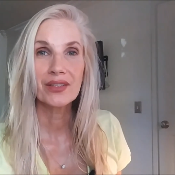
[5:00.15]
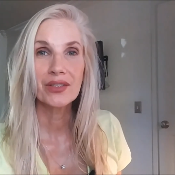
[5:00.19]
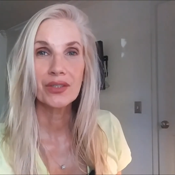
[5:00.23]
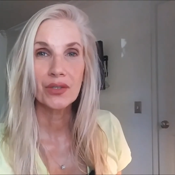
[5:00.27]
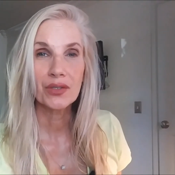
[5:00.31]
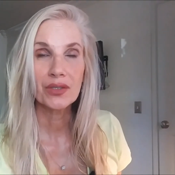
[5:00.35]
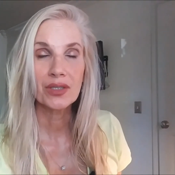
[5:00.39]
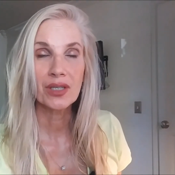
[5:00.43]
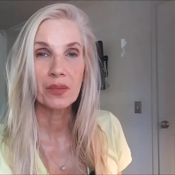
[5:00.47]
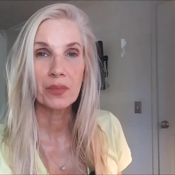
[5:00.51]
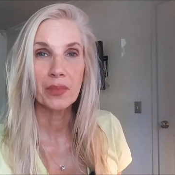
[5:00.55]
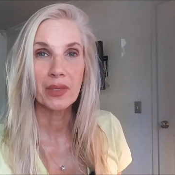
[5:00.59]
to
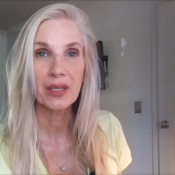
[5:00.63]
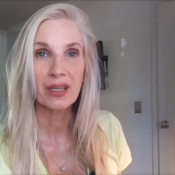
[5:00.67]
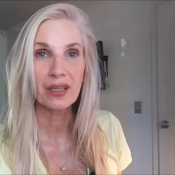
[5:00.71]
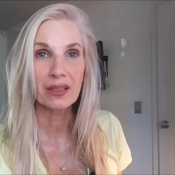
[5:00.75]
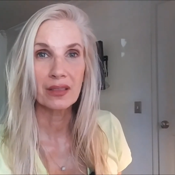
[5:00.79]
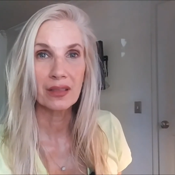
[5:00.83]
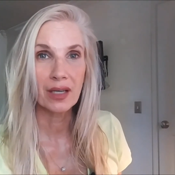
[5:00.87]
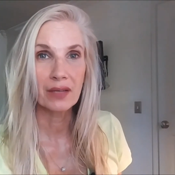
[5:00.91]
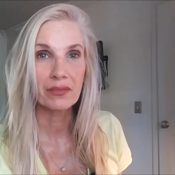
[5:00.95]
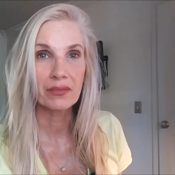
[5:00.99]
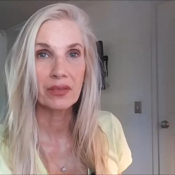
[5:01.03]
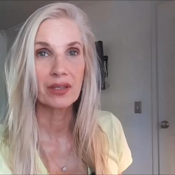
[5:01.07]
do
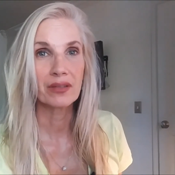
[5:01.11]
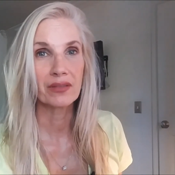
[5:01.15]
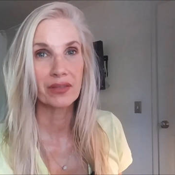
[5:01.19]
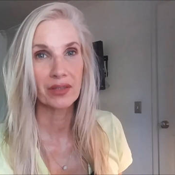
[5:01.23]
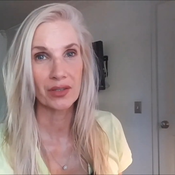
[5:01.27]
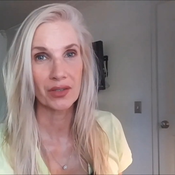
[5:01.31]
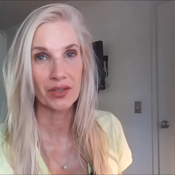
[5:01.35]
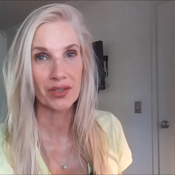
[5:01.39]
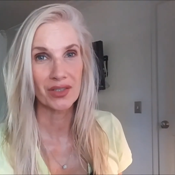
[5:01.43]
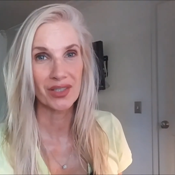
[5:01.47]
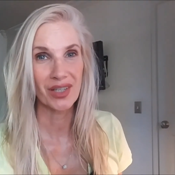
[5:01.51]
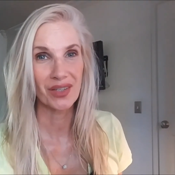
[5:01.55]
something loving
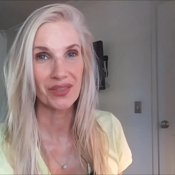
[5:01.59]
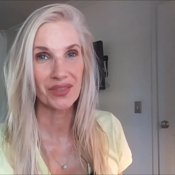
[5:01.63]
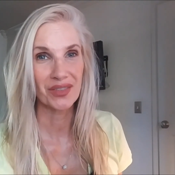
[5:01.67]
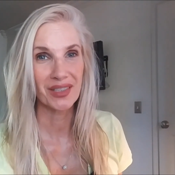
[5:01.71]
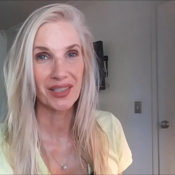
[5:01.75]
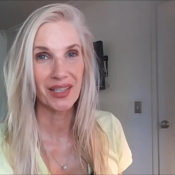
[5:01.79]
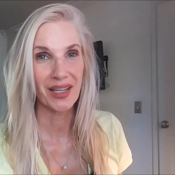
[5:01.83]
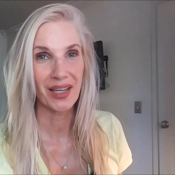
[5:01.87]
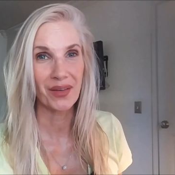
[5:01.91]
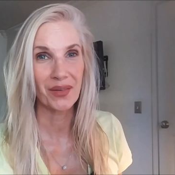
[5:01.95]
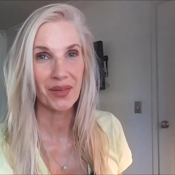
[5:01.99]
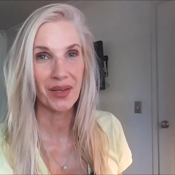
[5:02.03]
for yourself
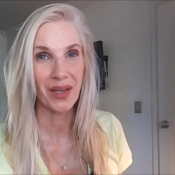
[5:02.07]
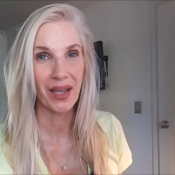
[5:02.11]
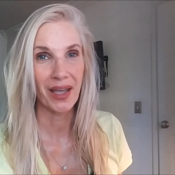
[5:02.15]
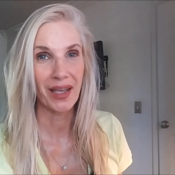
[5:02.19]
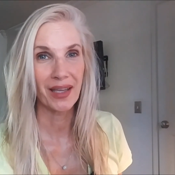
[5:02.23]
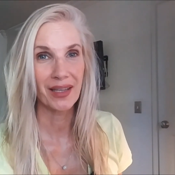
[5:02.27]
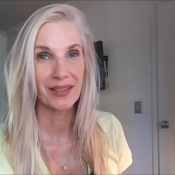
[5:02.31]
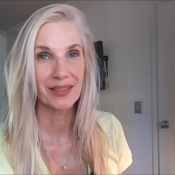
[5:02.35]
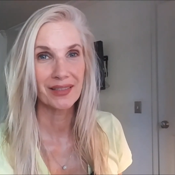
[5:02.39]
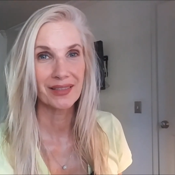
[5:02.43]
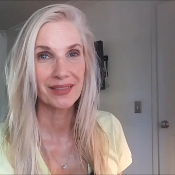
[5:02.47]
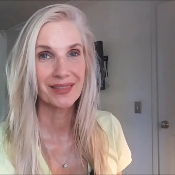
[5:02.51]
today,
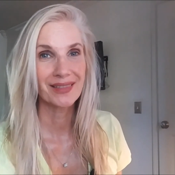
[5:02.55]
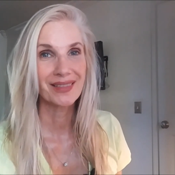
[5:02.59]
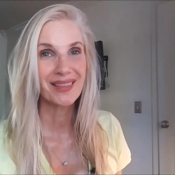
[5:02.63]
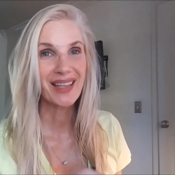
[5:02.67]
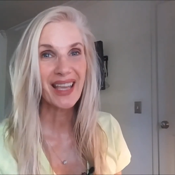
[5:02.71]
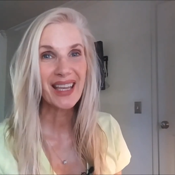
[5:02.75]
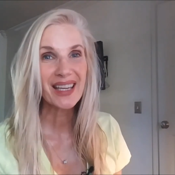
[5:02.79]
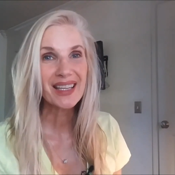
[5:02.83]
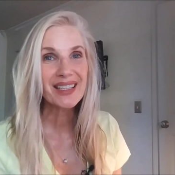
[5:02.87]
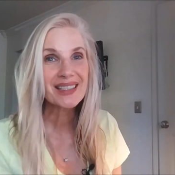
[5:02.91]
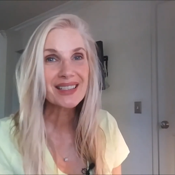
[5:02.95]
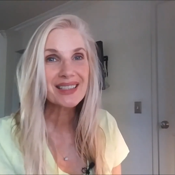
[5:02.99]

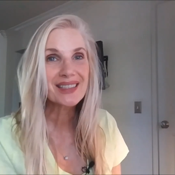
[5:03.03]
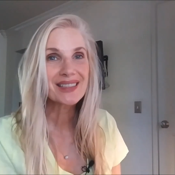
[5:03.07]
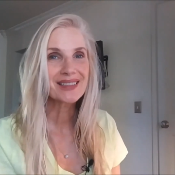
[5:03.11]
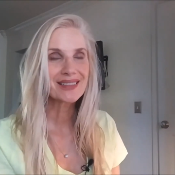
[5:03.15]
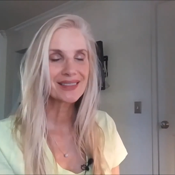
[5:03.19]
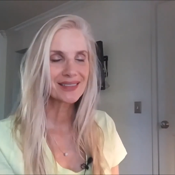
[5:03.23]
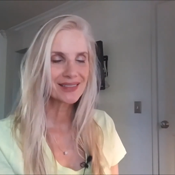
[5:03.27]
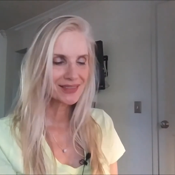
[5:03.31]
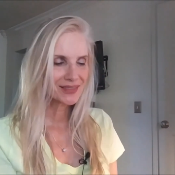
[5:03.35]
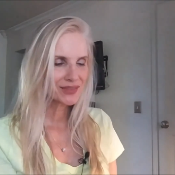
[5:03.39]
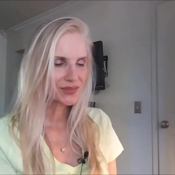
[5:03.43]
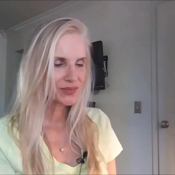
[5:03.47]

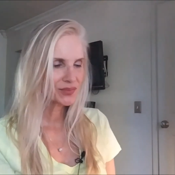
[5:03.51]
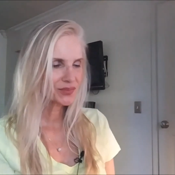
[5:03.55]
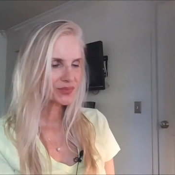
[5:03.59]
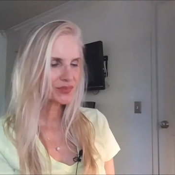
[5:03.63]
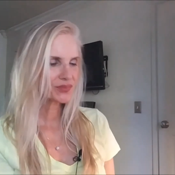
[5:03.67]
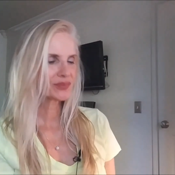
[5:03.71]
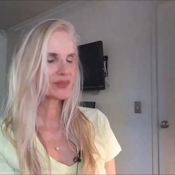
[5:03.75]
okay?